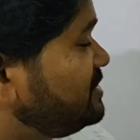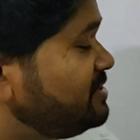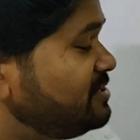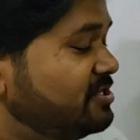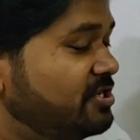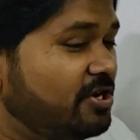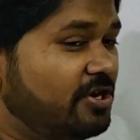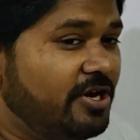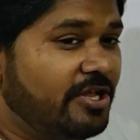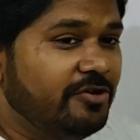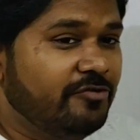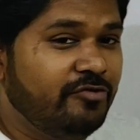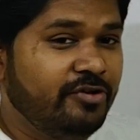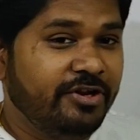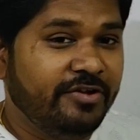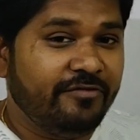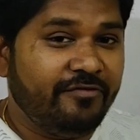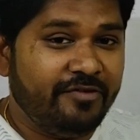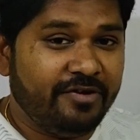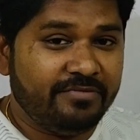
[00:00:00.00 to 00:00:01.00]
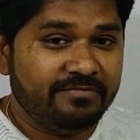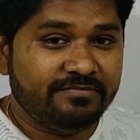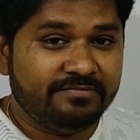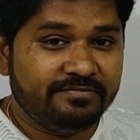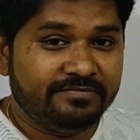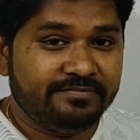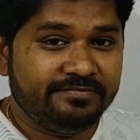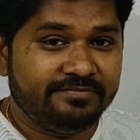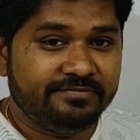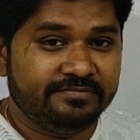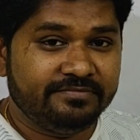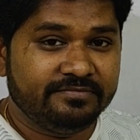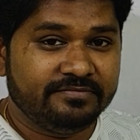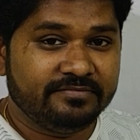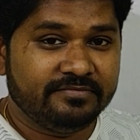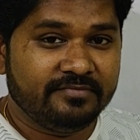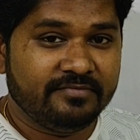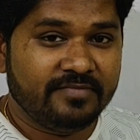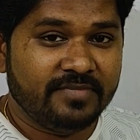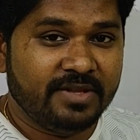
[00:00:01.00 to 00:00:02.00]
is not uniform,
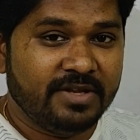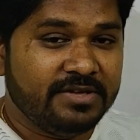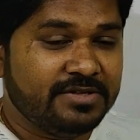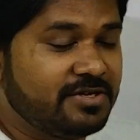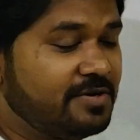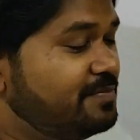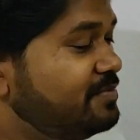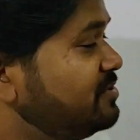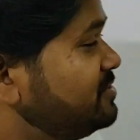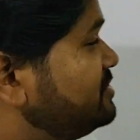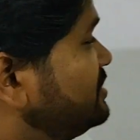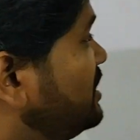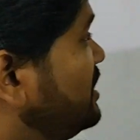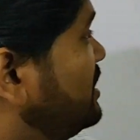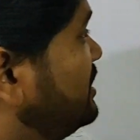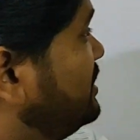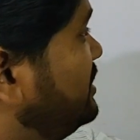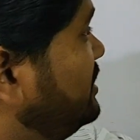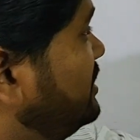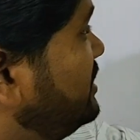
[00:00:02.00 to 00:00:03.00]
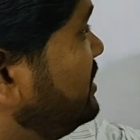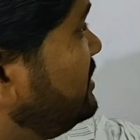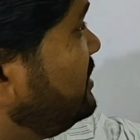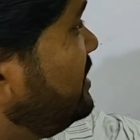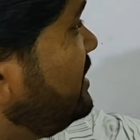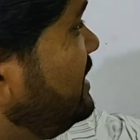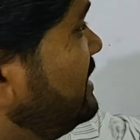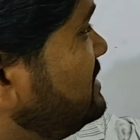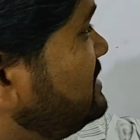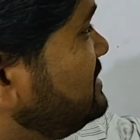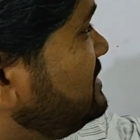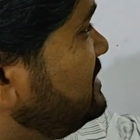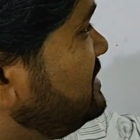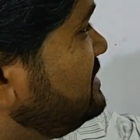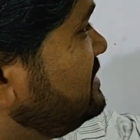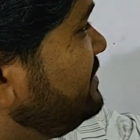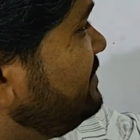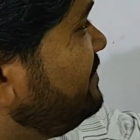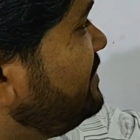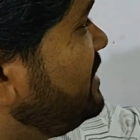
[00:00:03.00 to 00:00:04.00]
suppose Here the density is
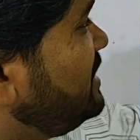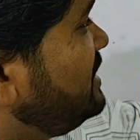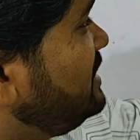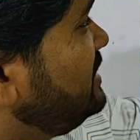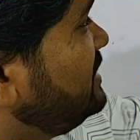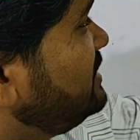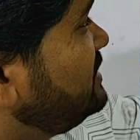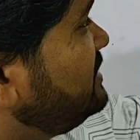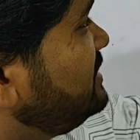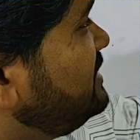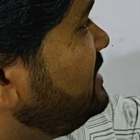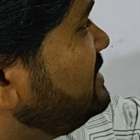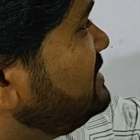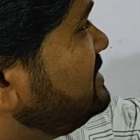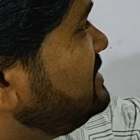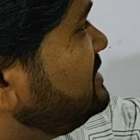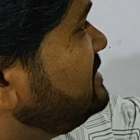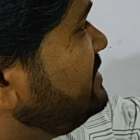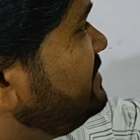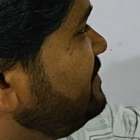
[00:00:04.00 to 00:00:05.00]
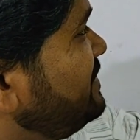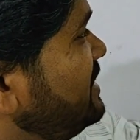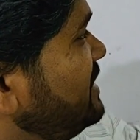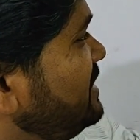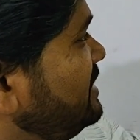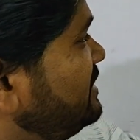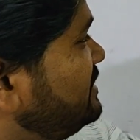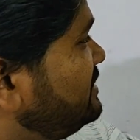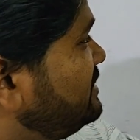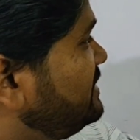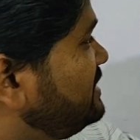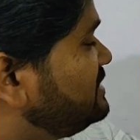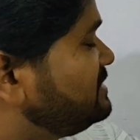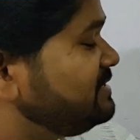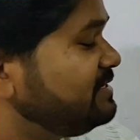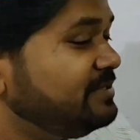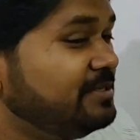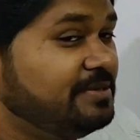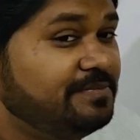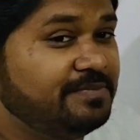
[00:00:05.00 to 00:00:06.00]
different, here the density is different, here the
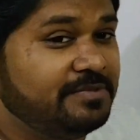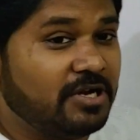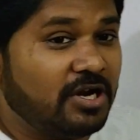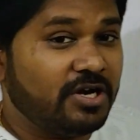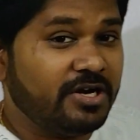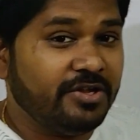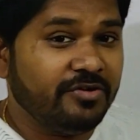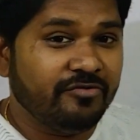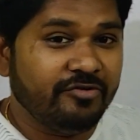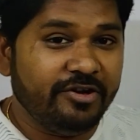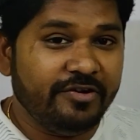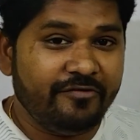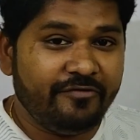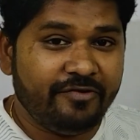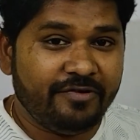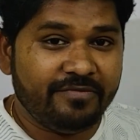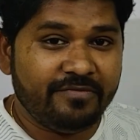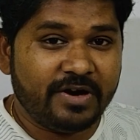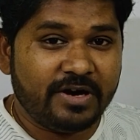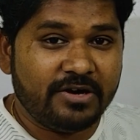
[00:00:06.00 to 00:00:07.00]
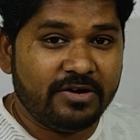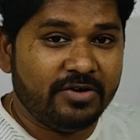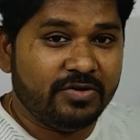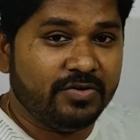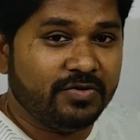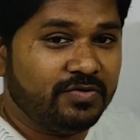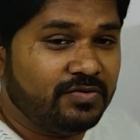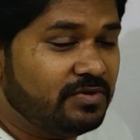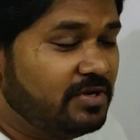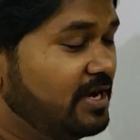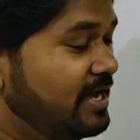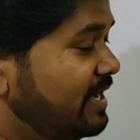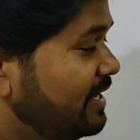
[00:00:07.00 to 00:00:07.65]
density is not uniform. What will do?